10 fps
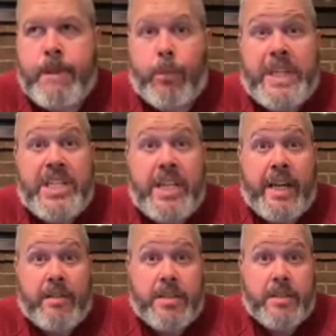Reaching
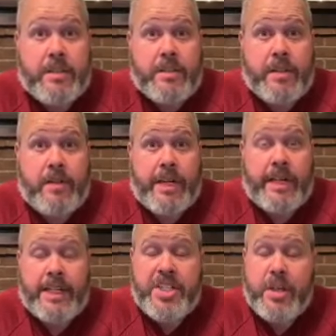out, all right?
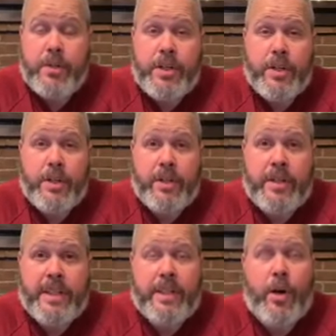And I shared with you earlier
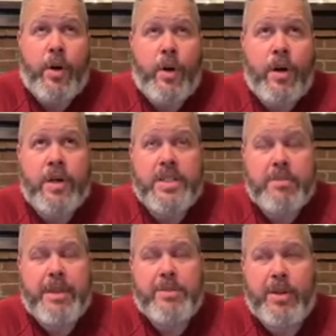that
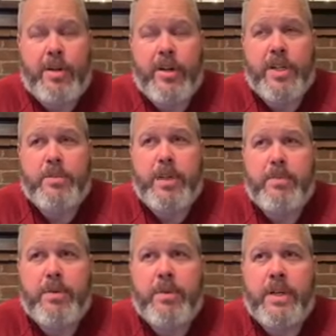sometimes the hardest
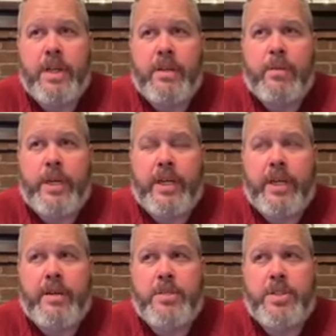people when it
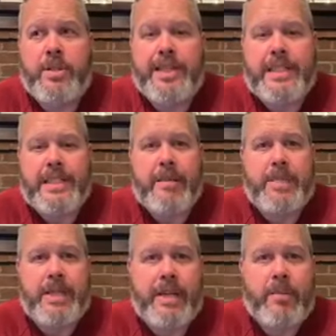comes to
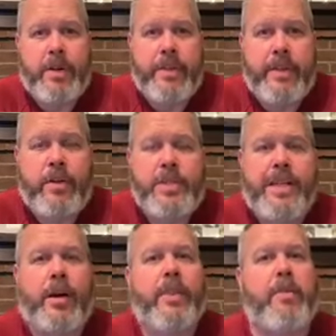accepting help are those
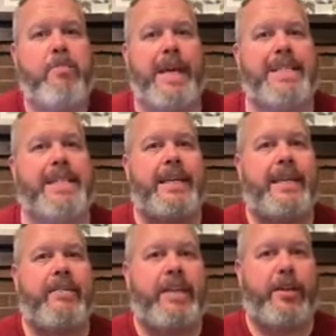that are the best at
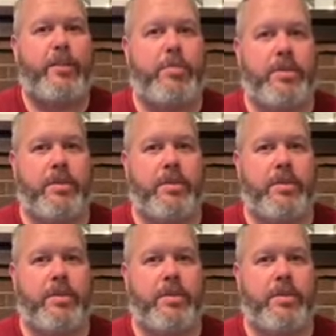giving help.